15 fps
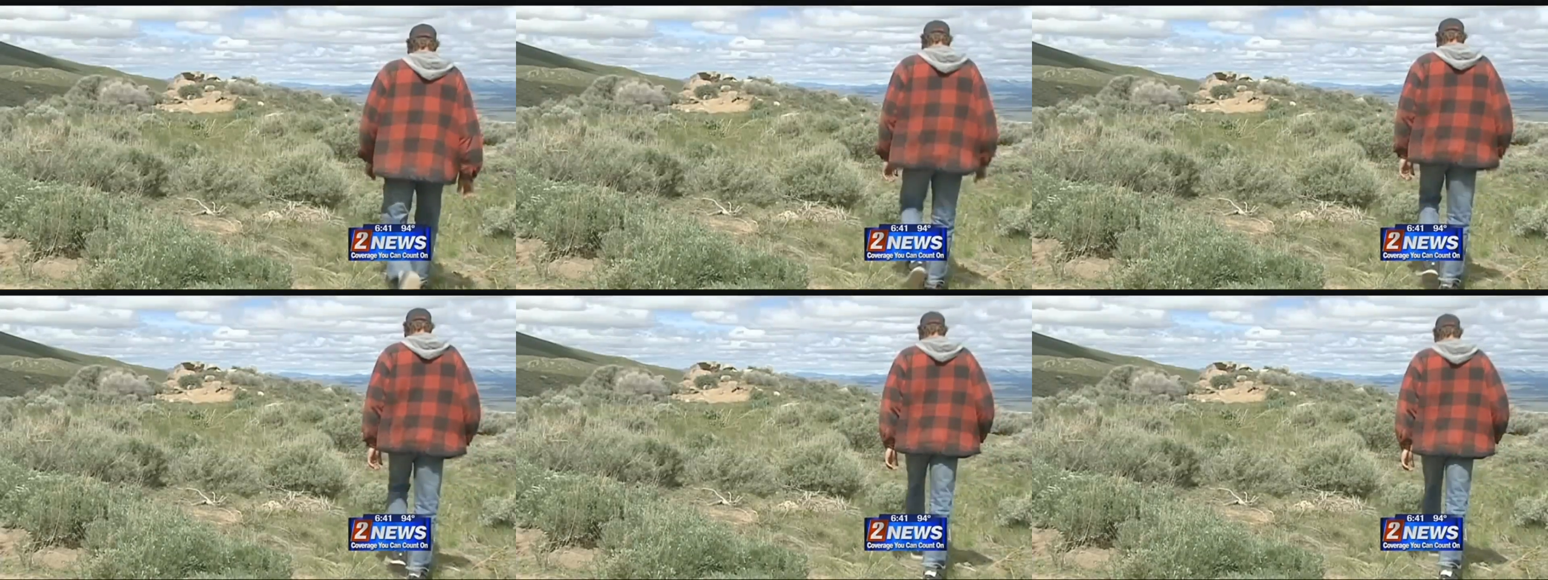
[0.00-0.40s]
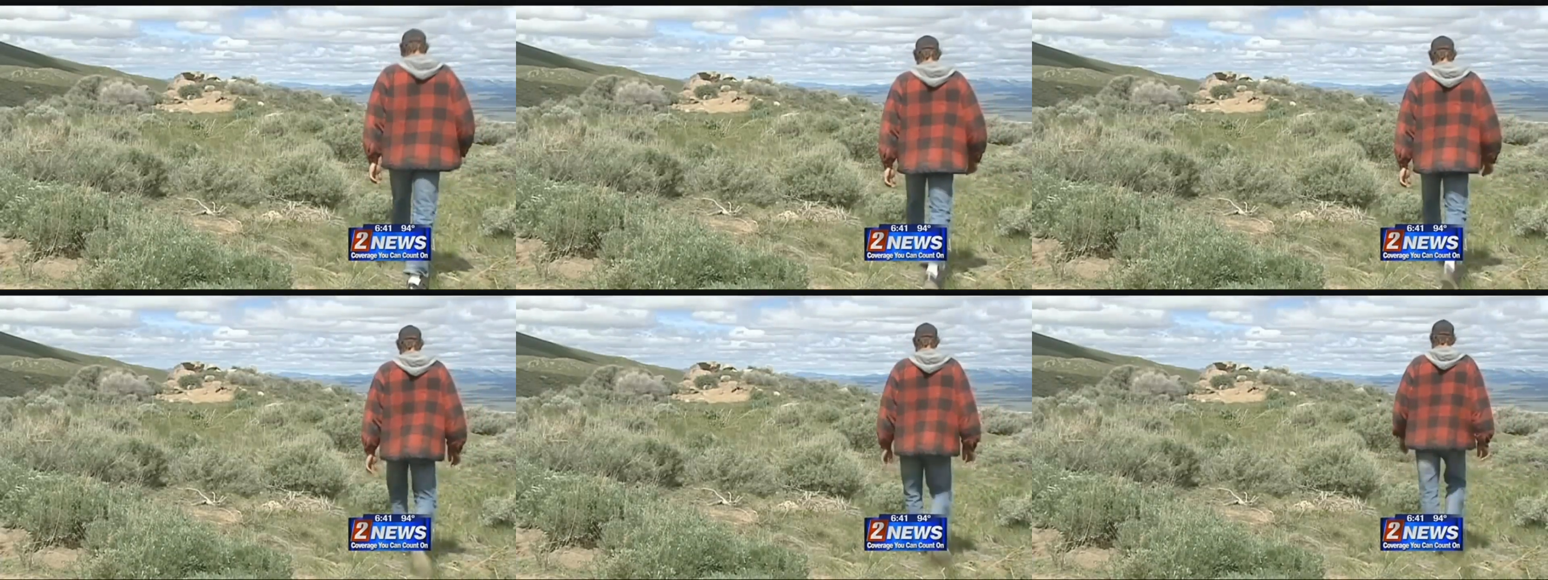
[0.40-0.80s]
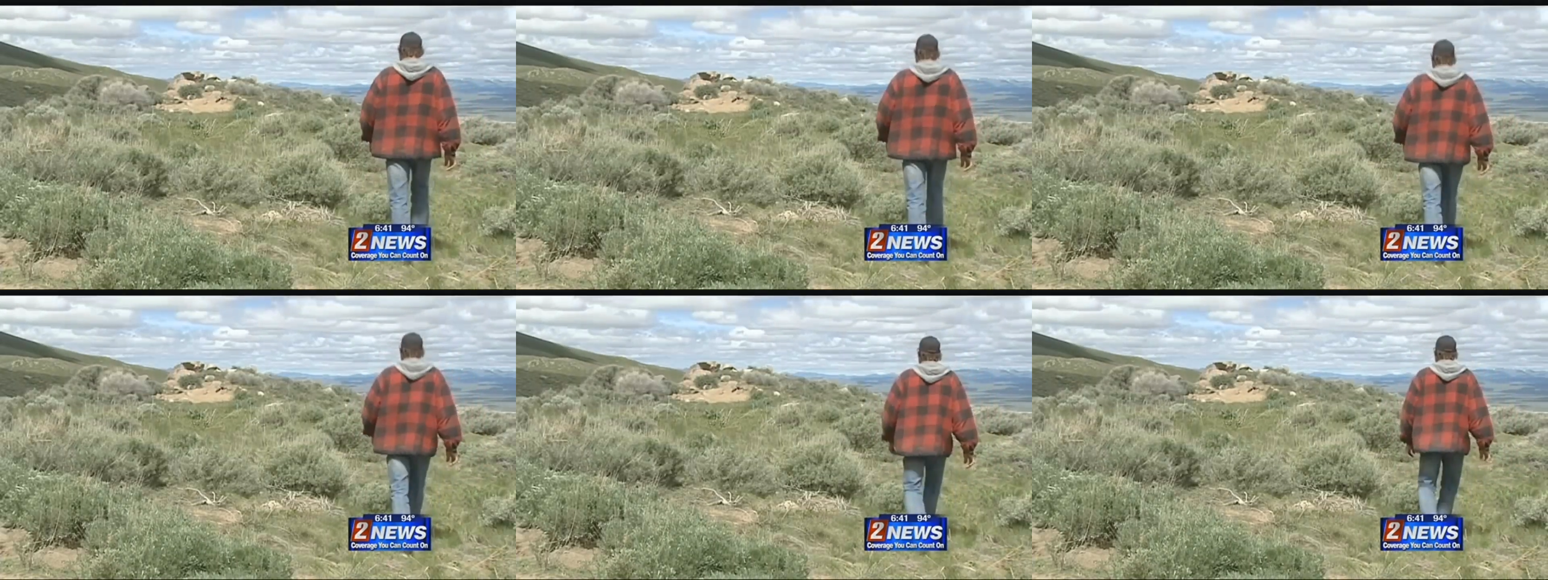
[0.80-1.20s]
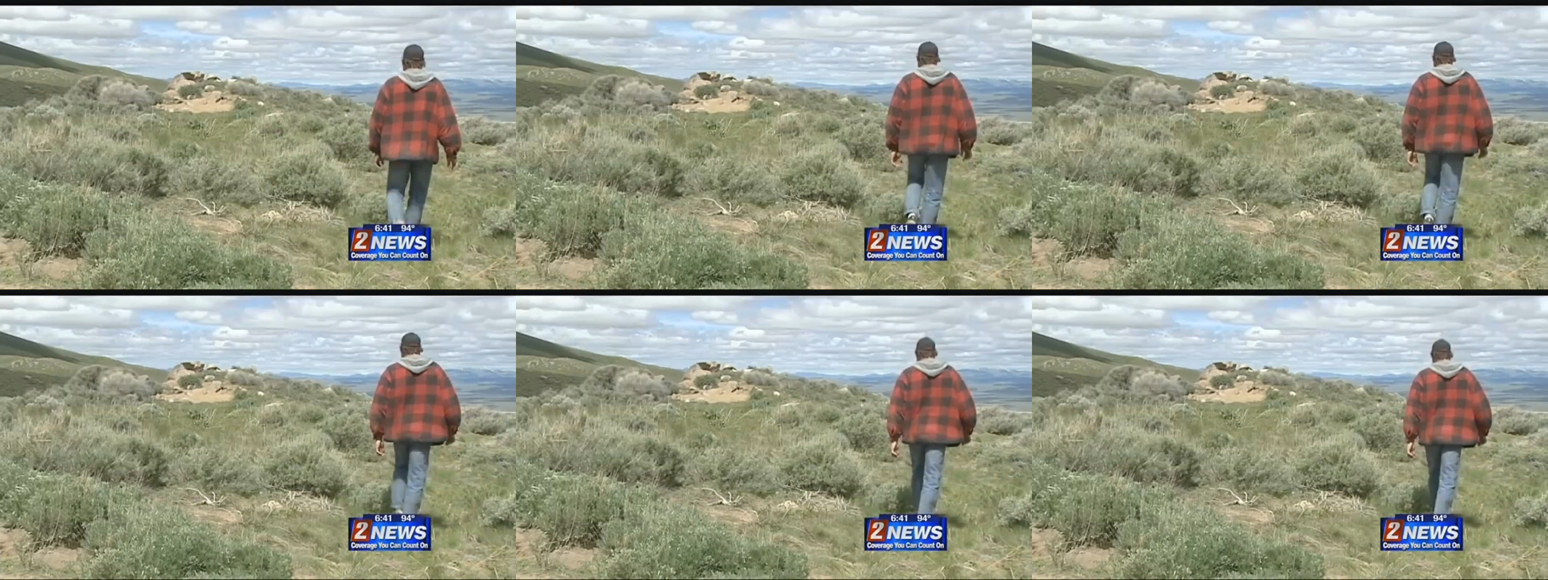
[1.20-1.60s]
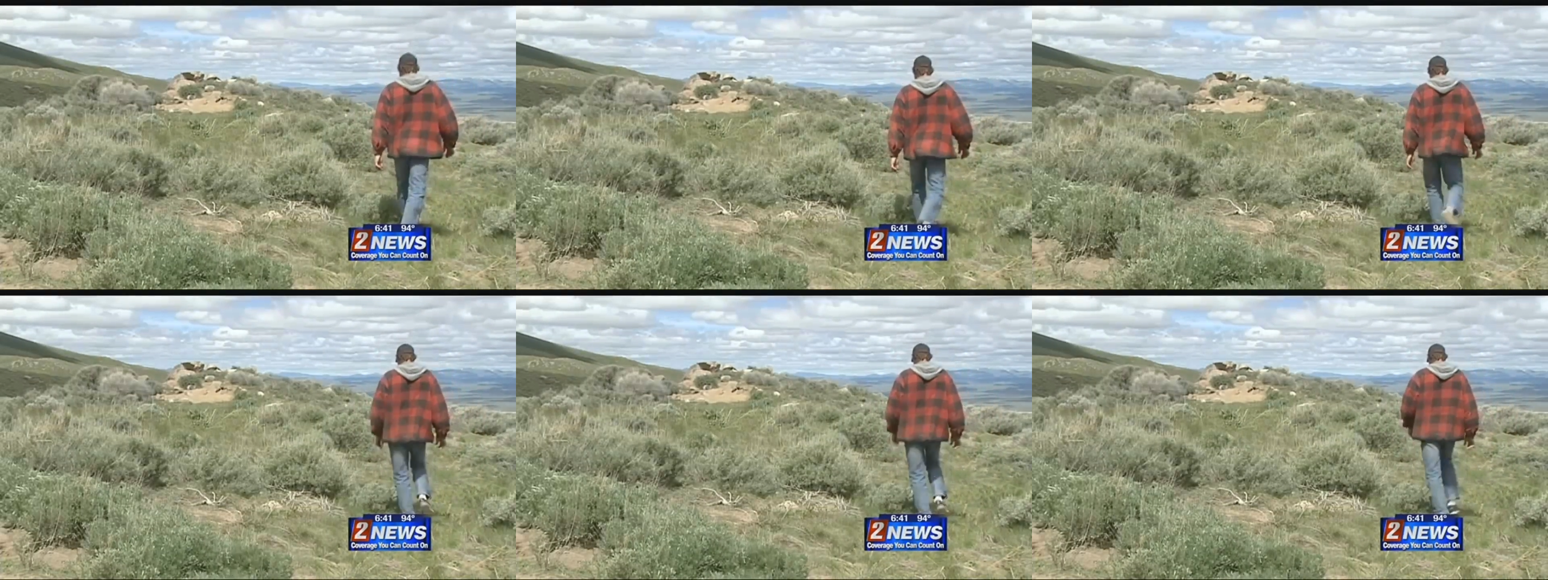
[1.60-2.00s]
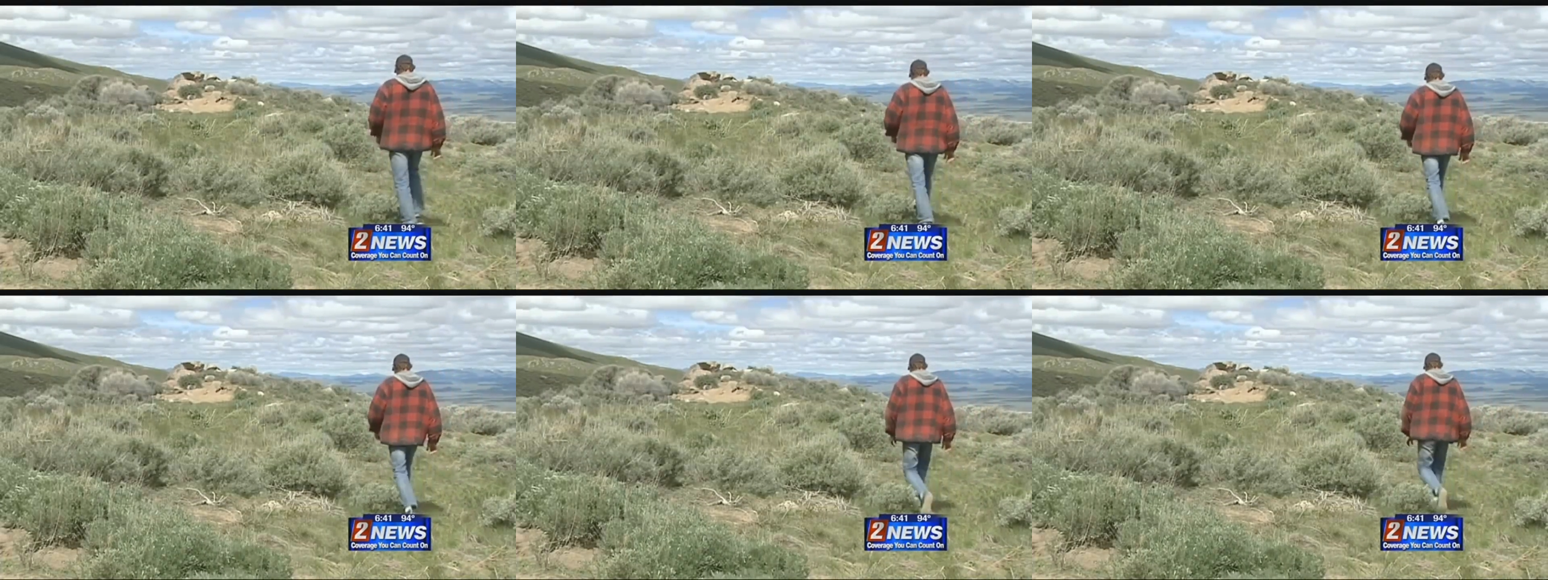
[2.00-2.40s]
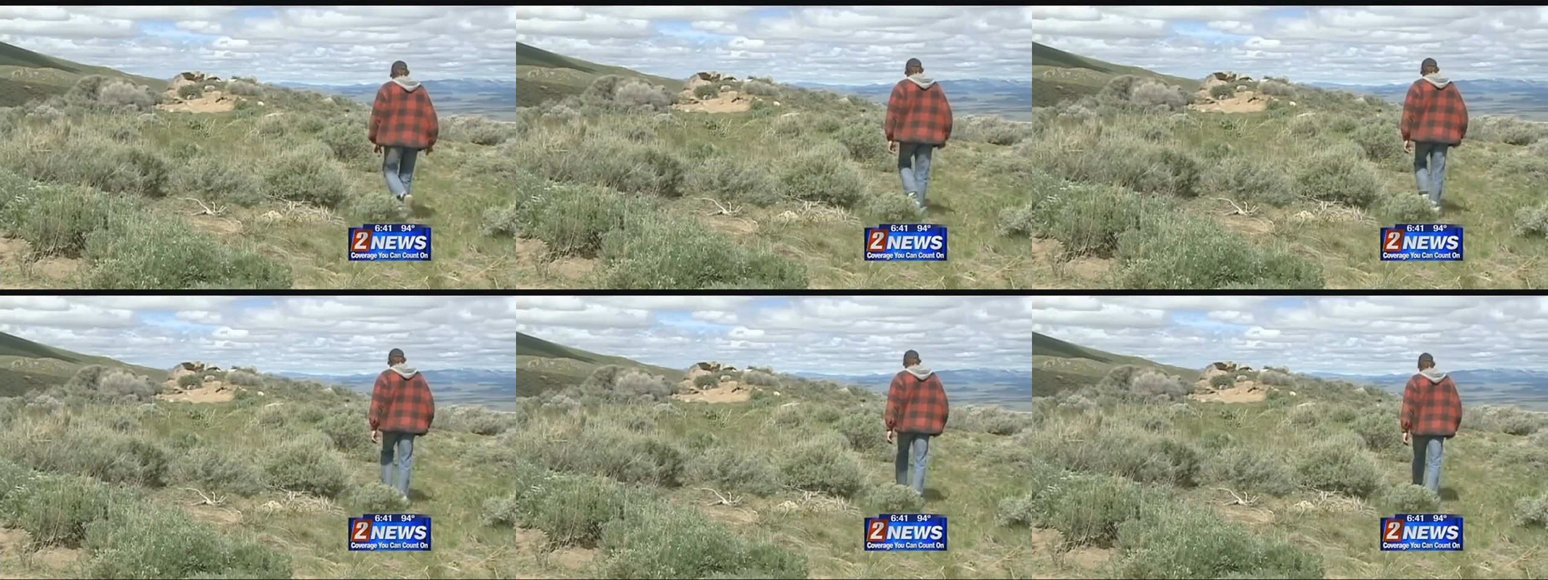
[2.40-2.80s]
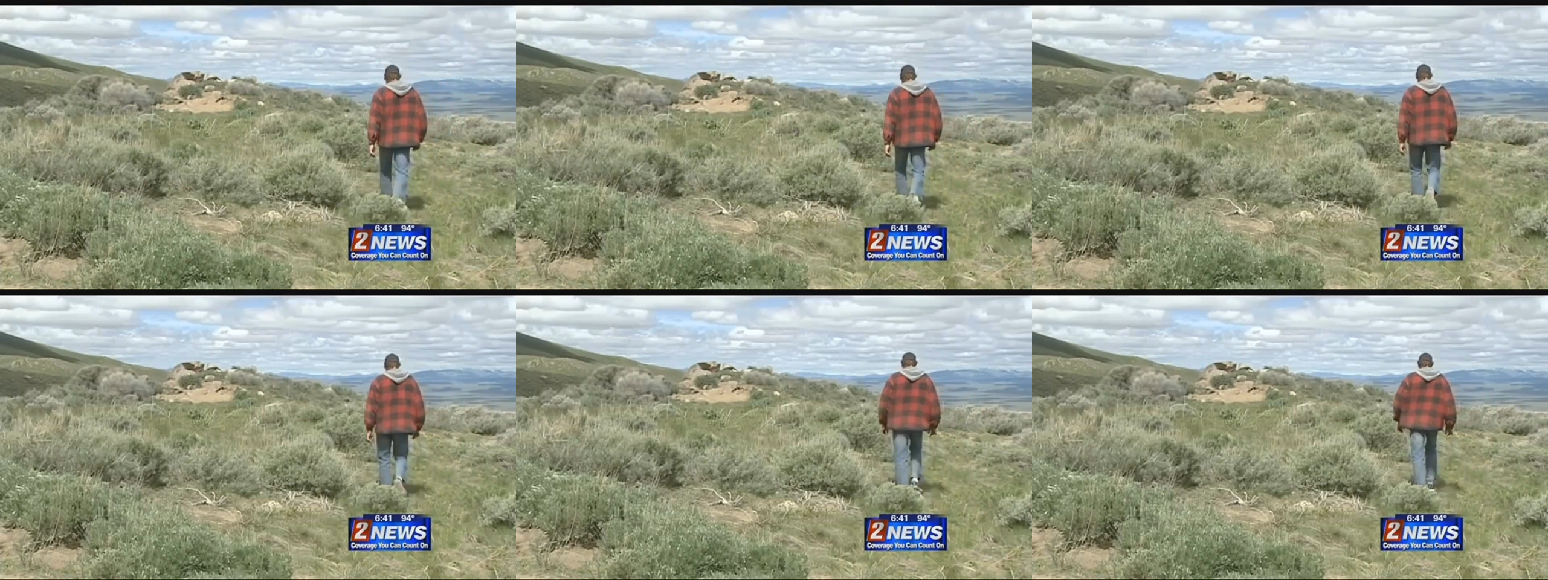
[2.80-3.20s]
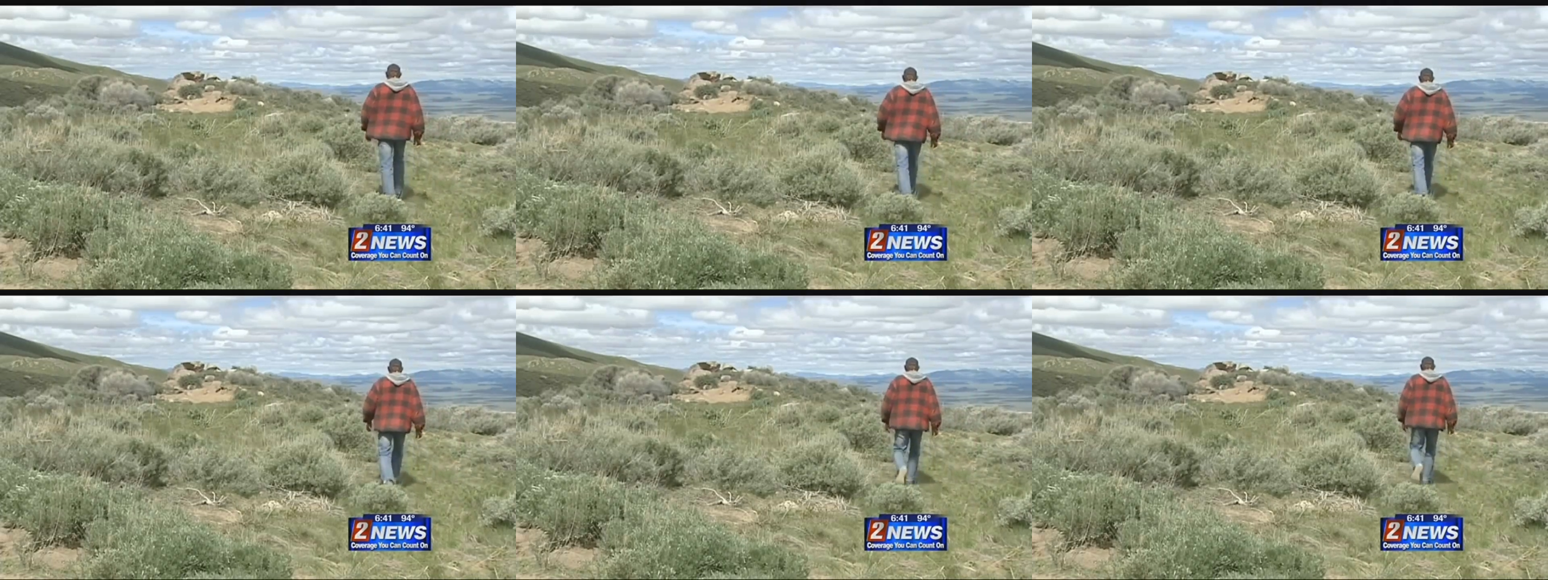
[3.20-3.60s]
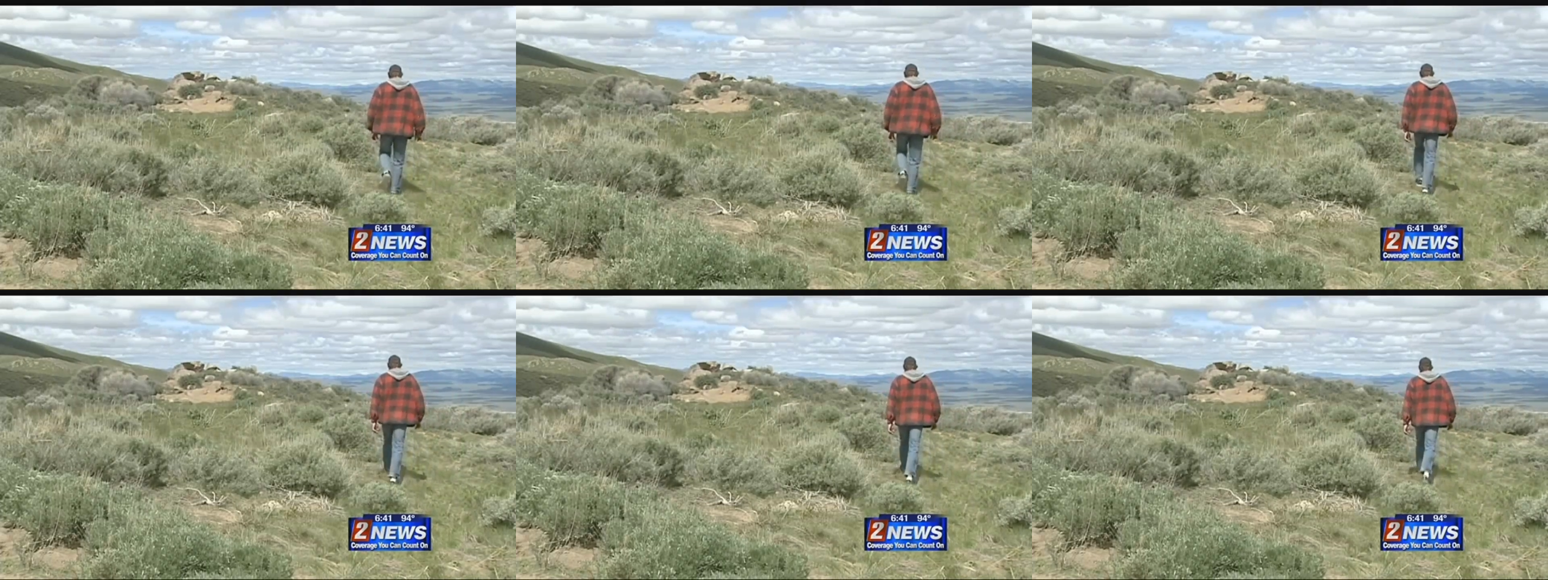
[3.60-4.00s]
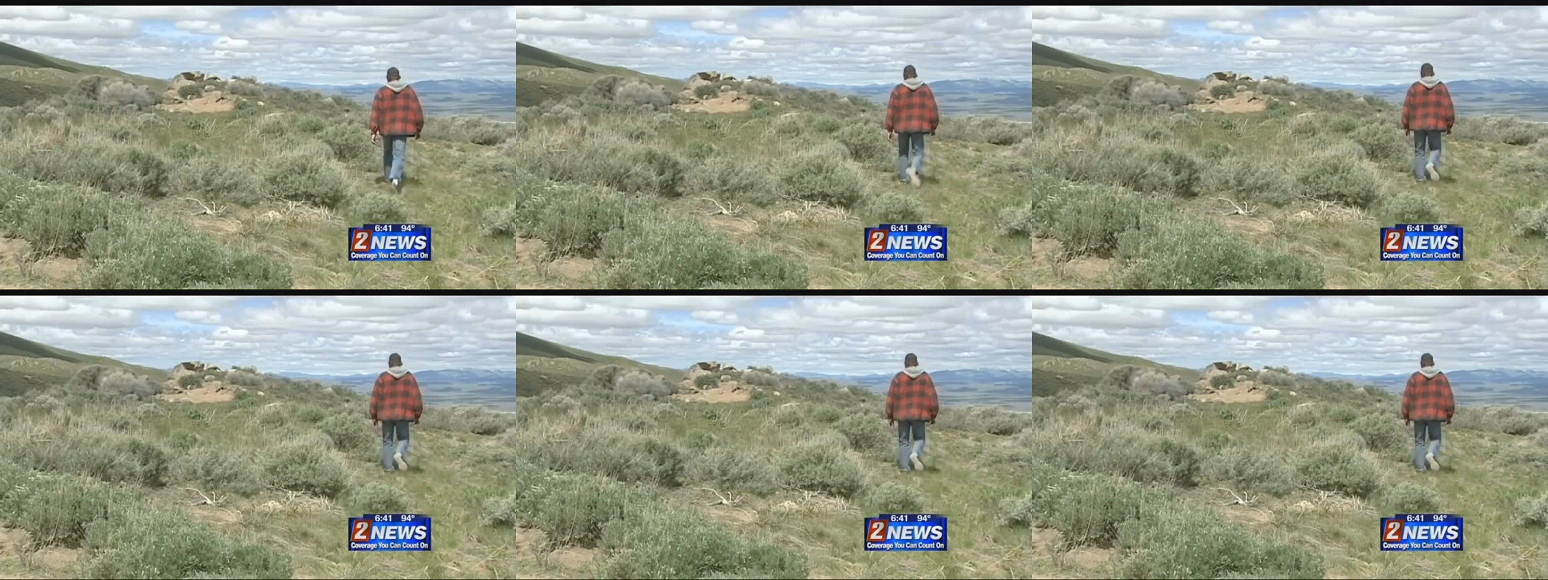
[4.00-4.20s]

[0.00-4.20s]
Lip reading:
No face is visible, so there are no lips to read.